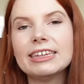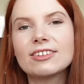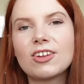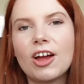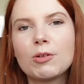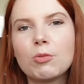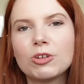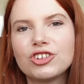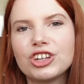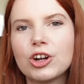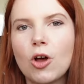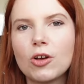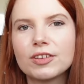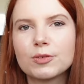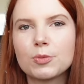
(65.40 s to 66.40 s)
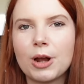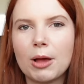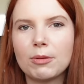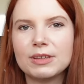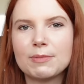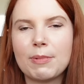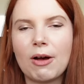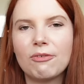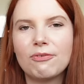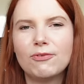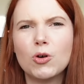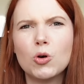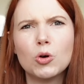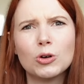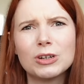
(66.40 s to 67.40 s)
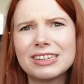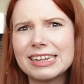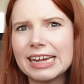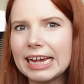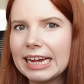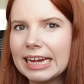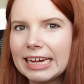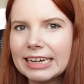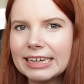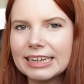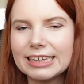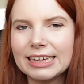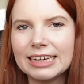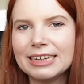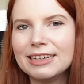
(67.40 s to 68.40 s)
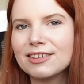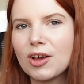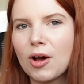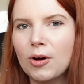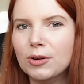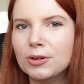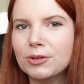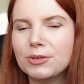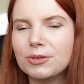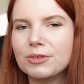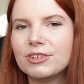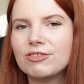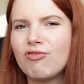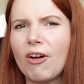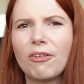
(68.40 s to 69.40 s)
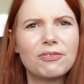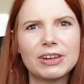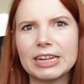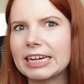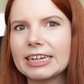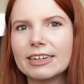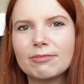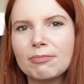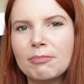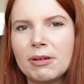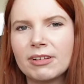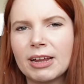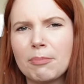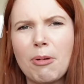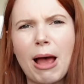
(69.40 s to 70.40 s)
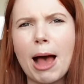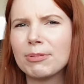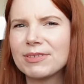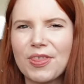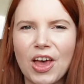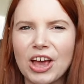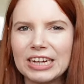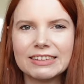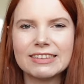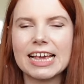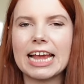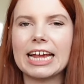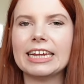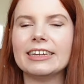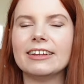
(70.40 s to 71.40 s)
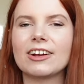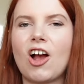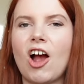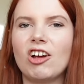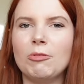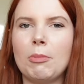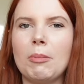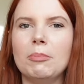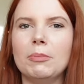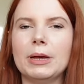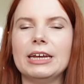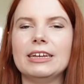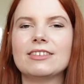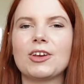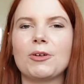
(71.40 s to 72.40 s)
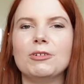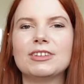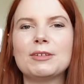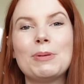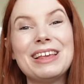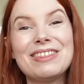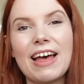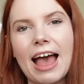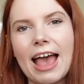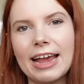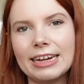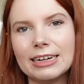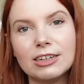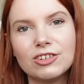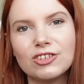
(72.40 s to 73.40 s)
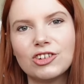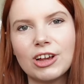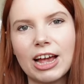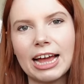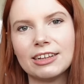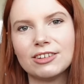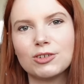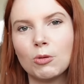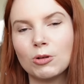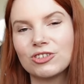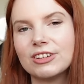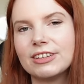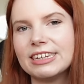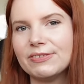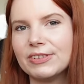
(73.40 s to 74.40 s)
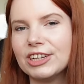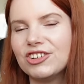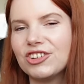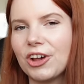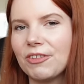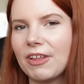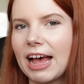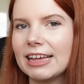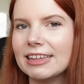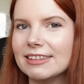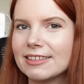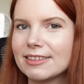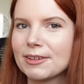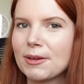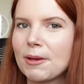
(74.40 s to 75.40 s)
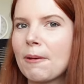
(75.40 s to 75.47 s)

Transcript: started watching Lost when I was about 14 years old, roughly, like perhaps 13, can't remember. So to be that age and to watch a TV show that has